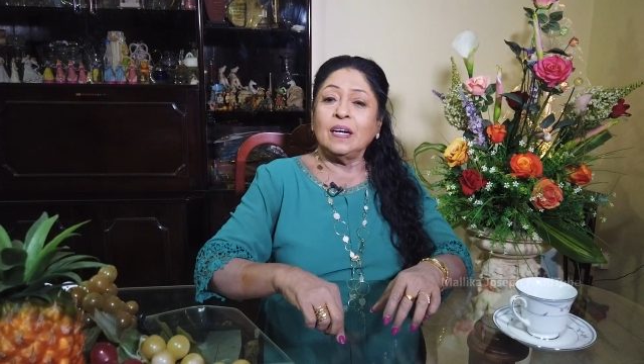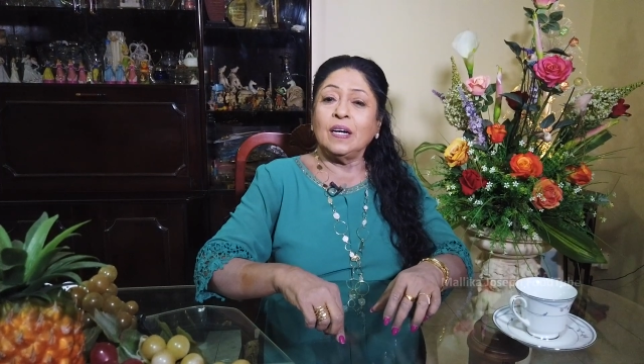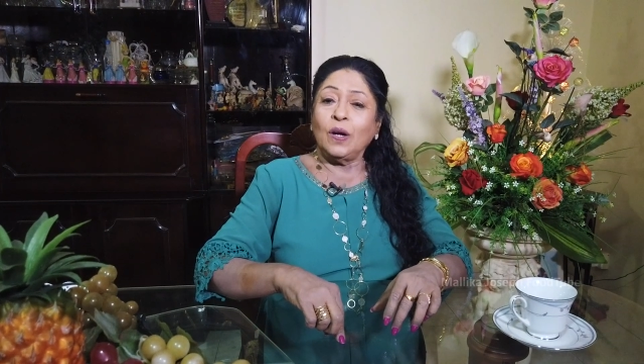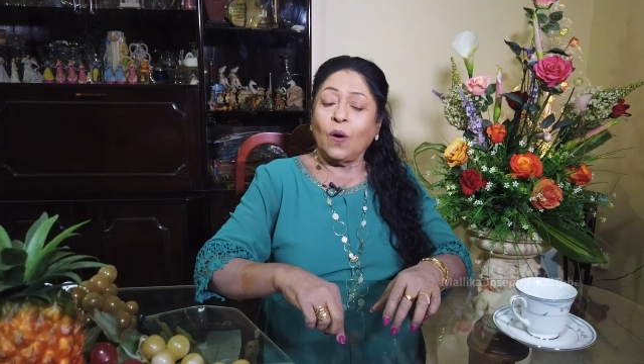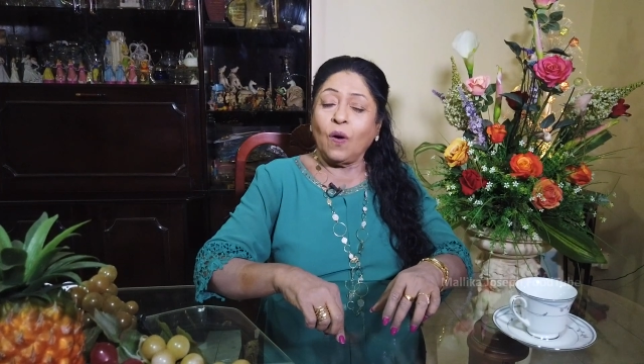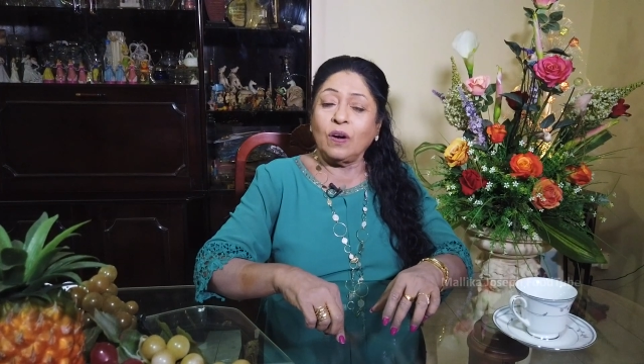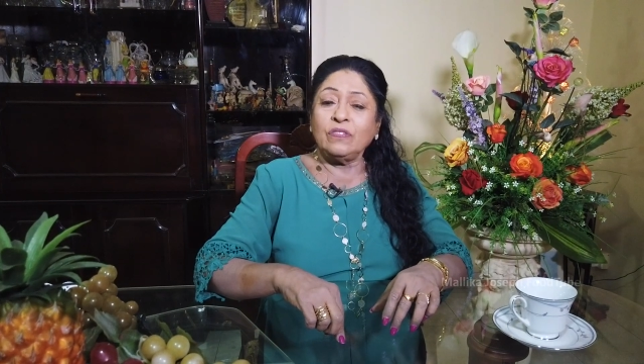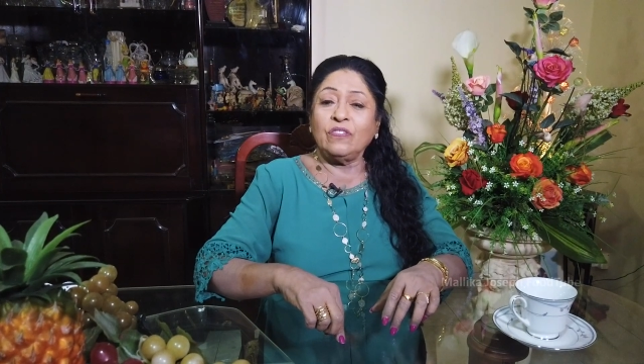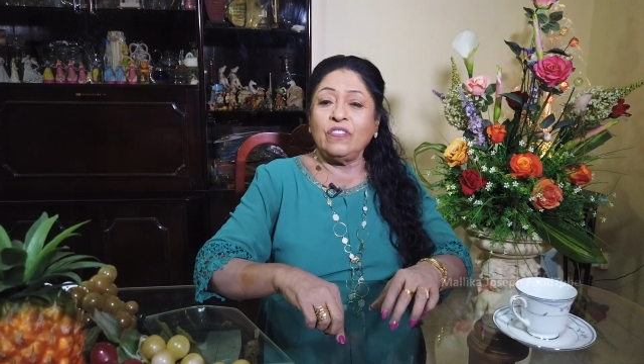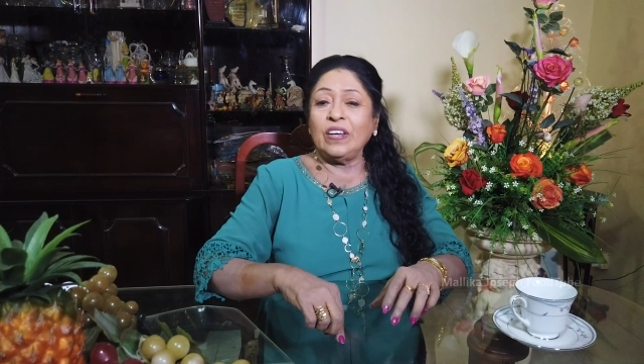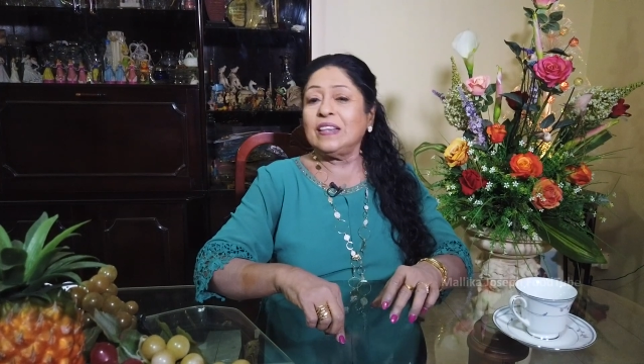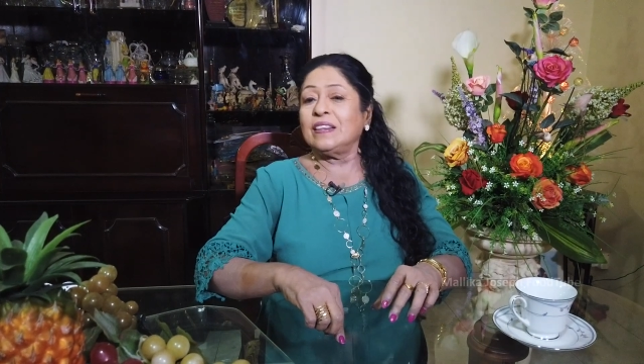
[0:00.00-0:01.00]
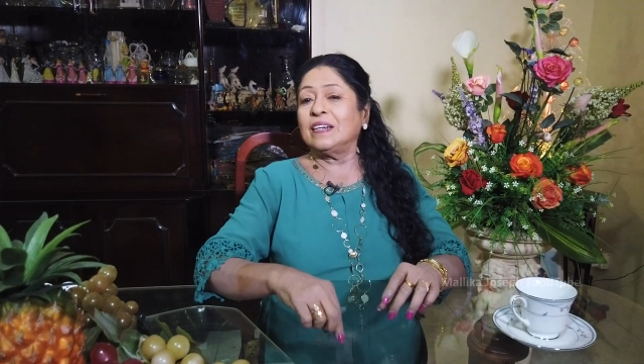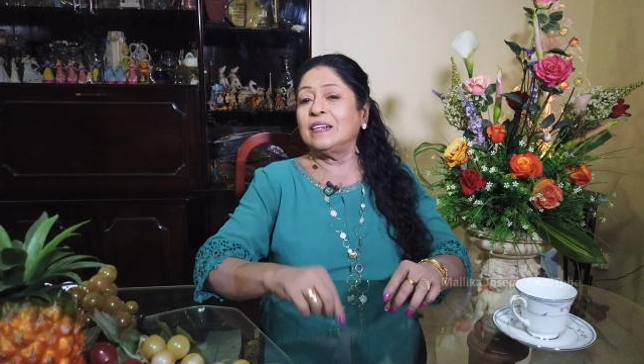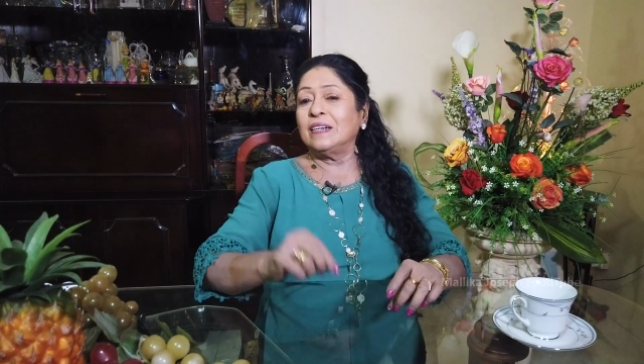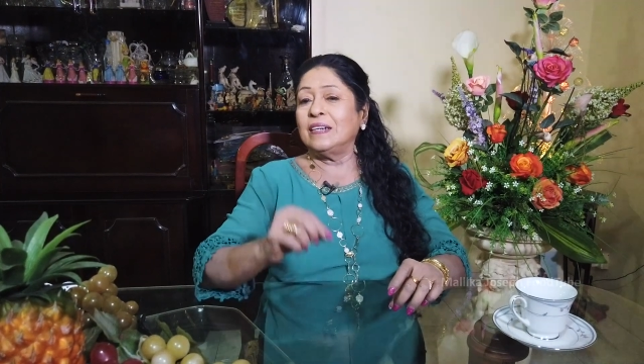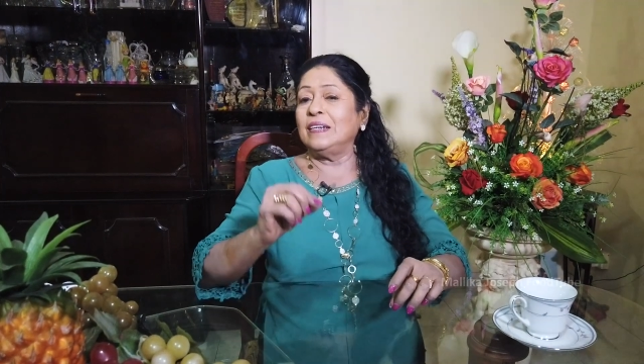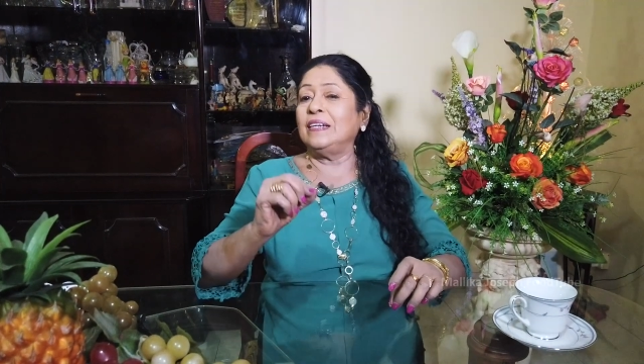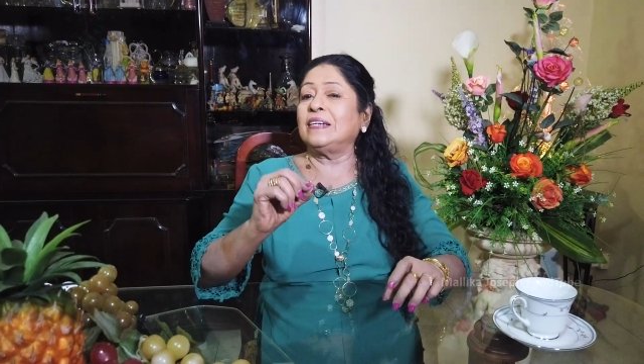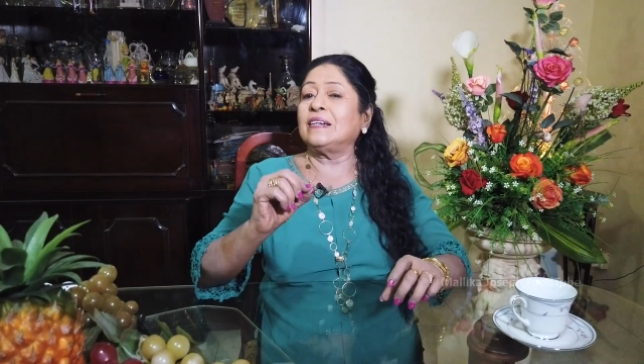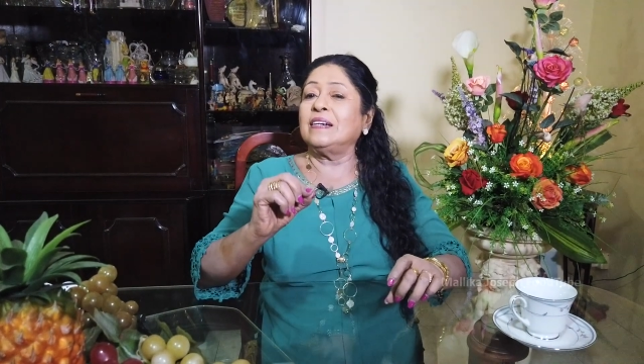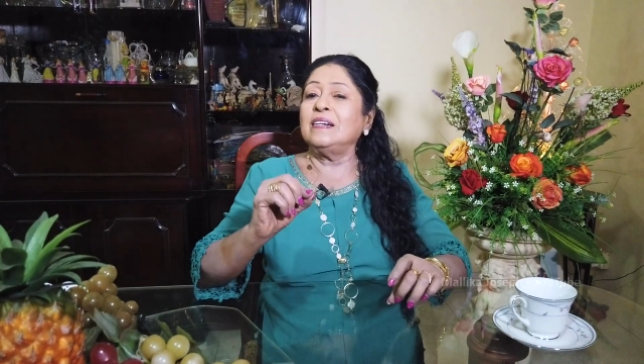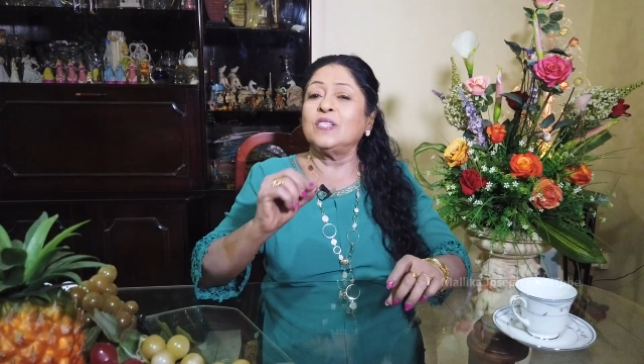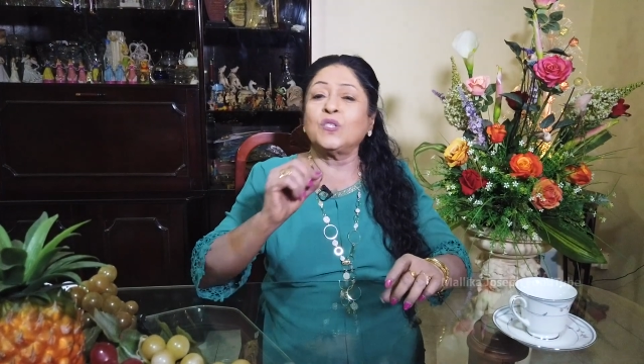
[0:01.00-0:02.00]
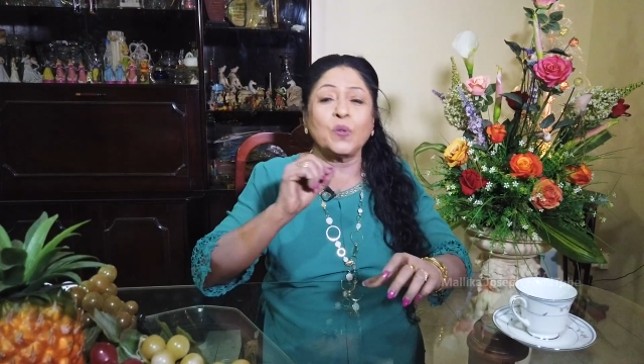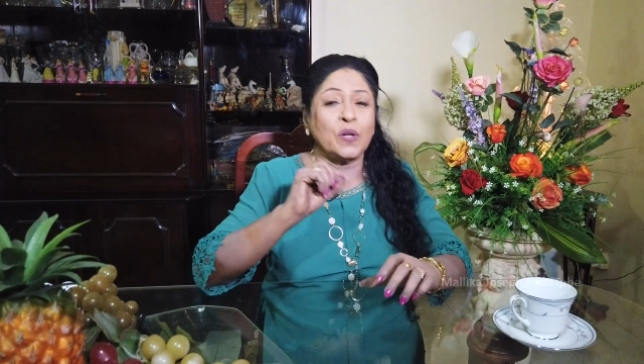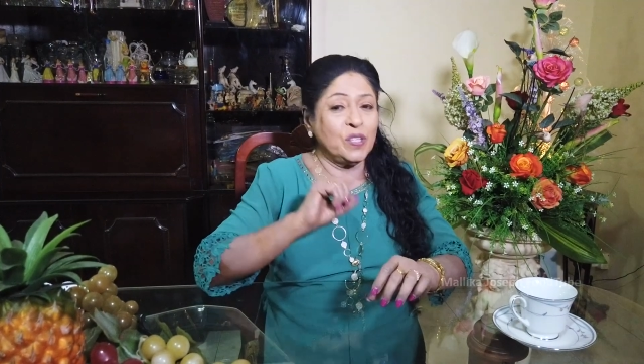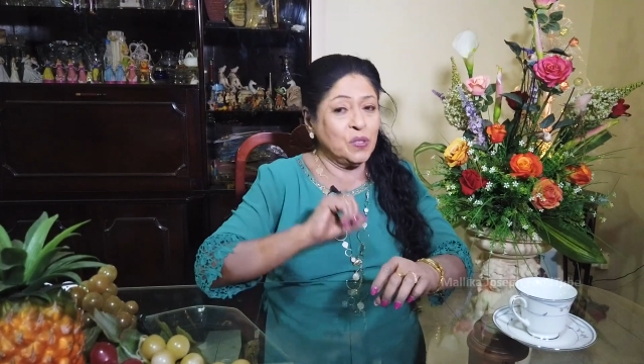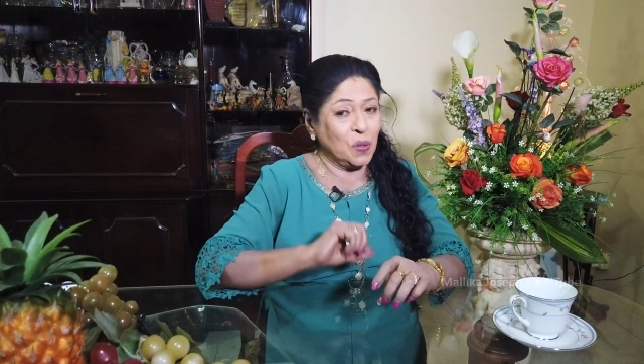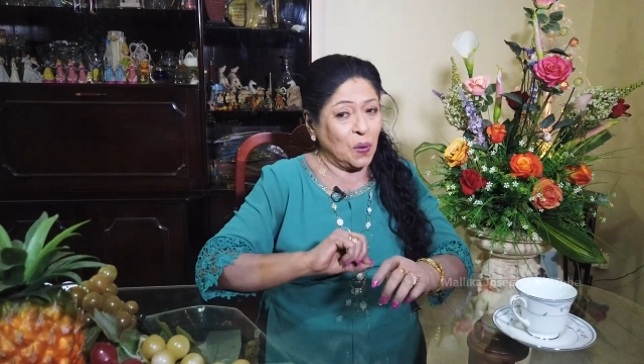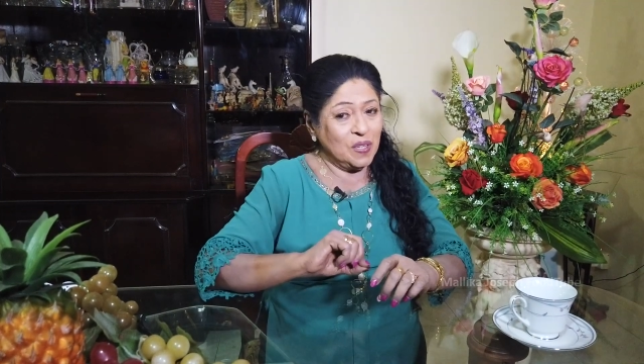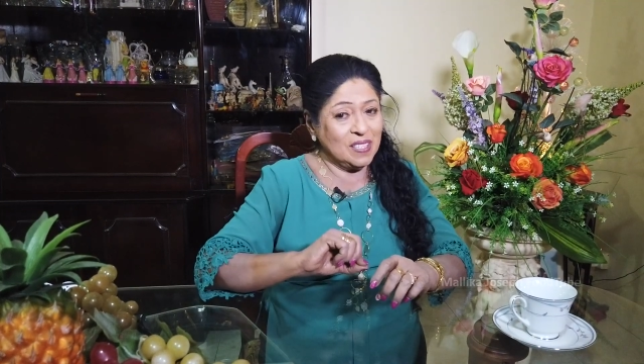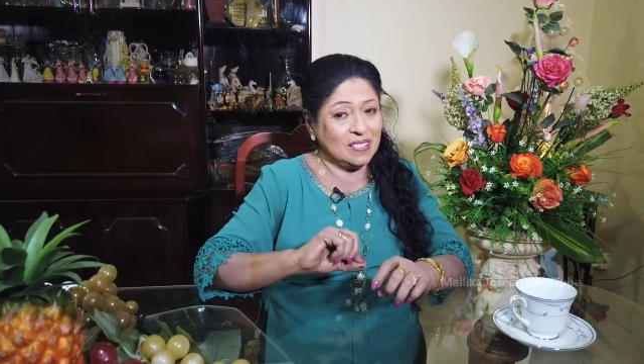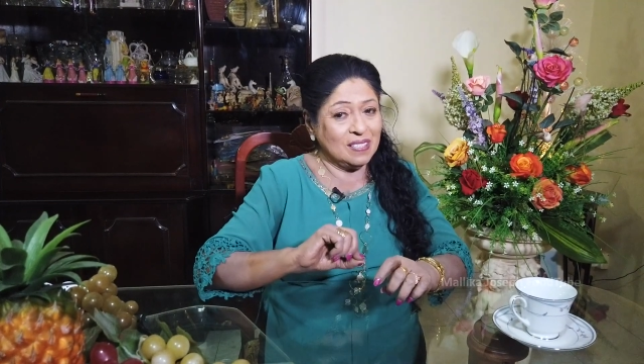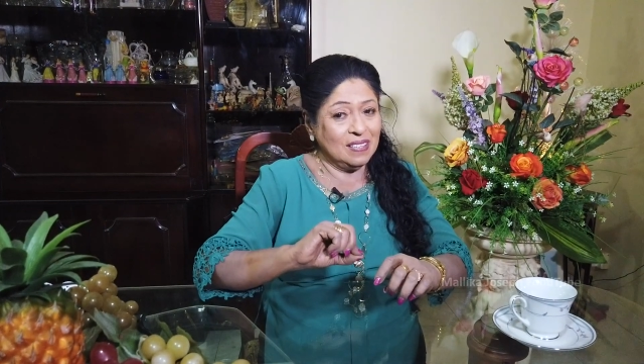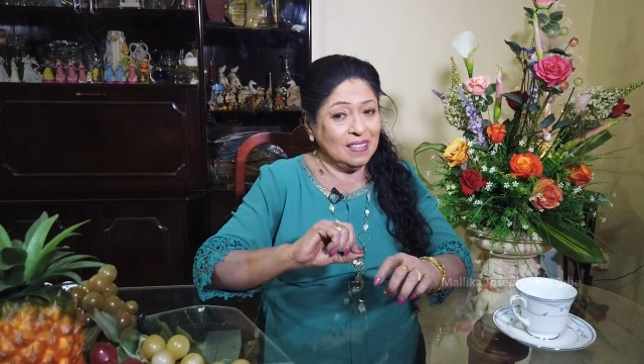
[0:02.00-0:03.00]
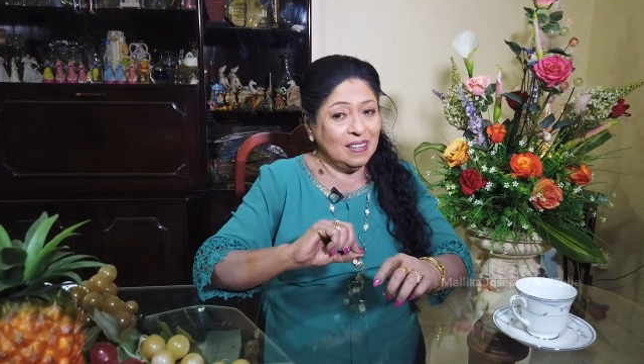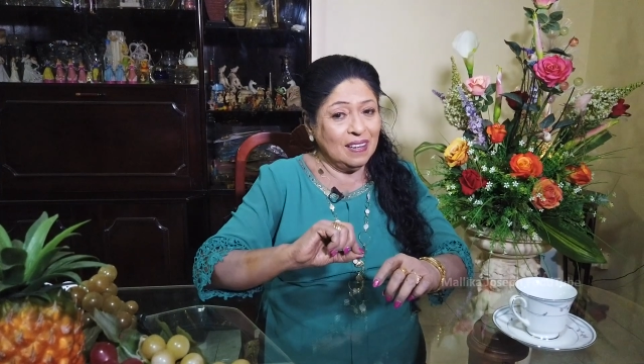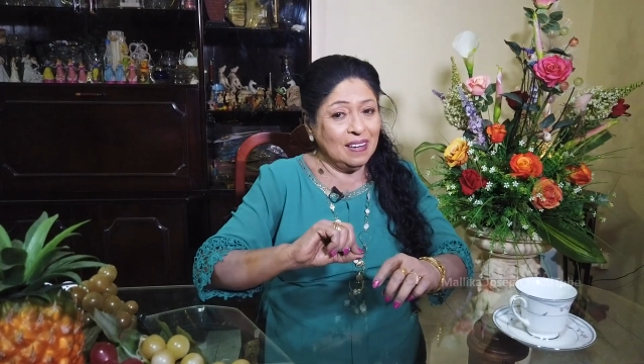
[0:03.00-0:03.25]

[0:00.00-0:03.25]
along with a little soy sauce,